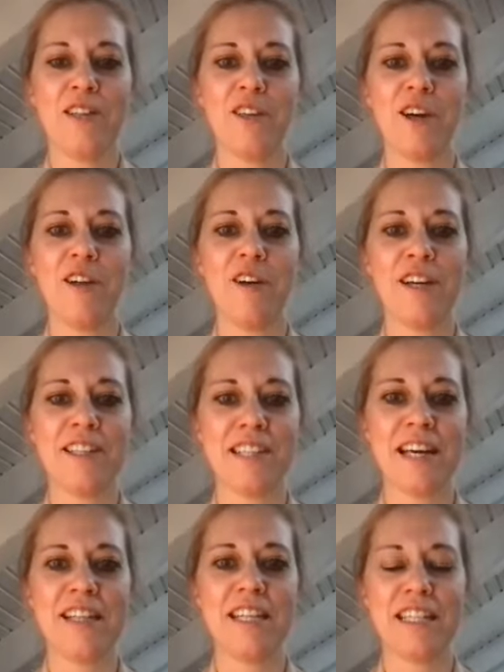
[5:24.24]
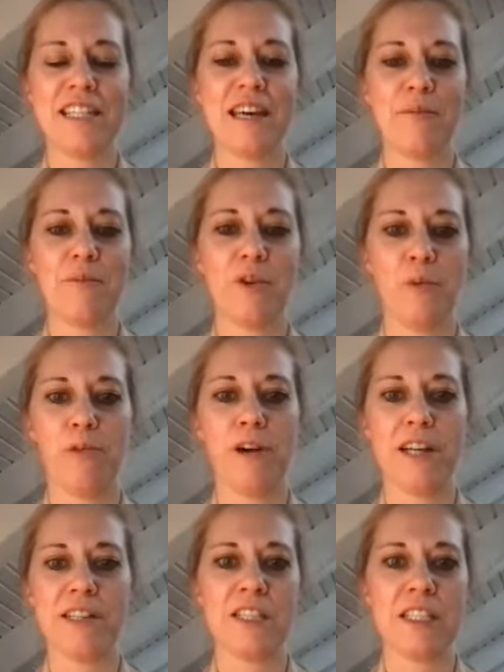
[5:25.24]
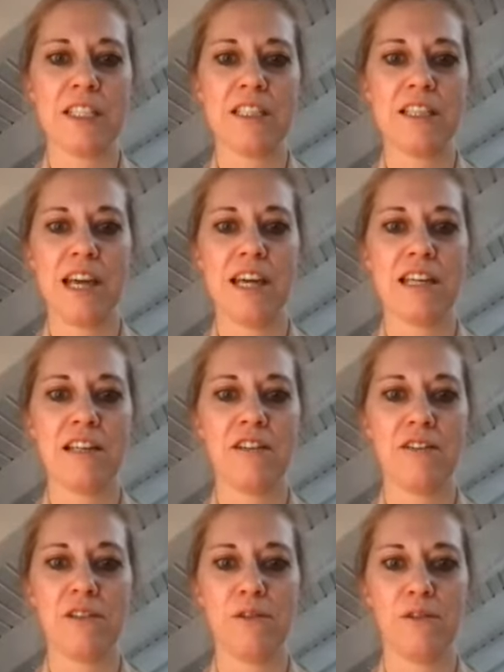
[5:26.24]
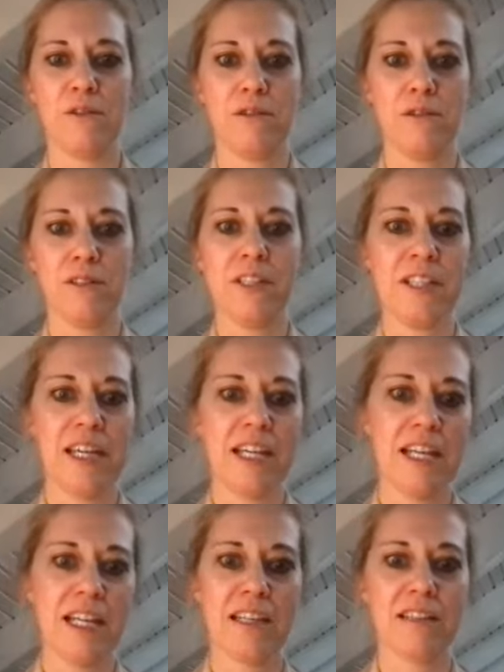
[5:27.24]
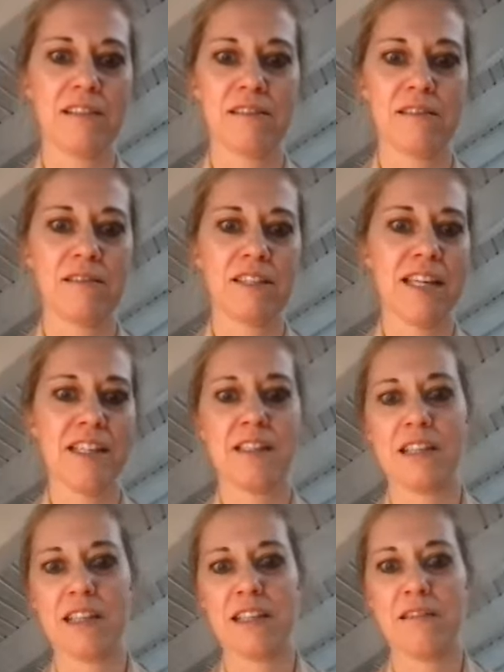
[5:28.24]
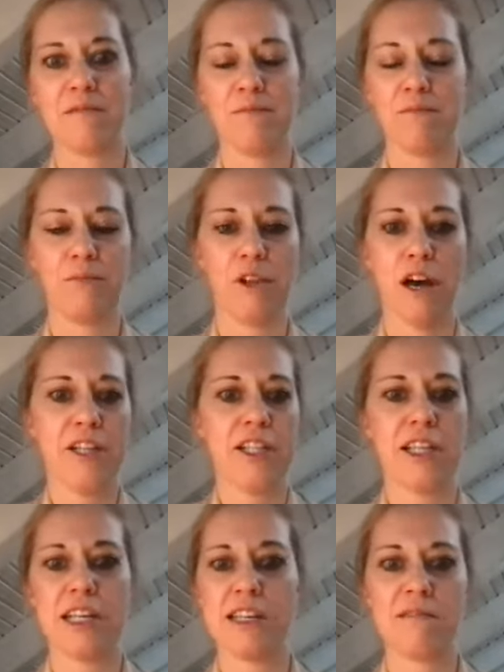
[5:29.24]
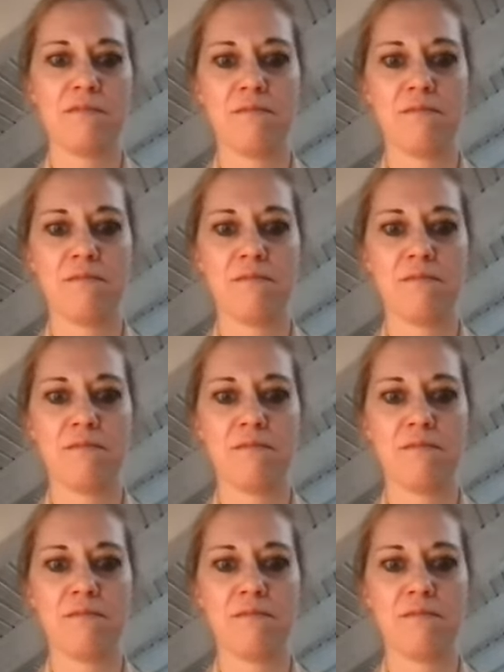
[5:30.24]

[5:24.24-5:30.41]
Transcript: So how long exactly did that whole process take? The whole designing, testing it, launching it.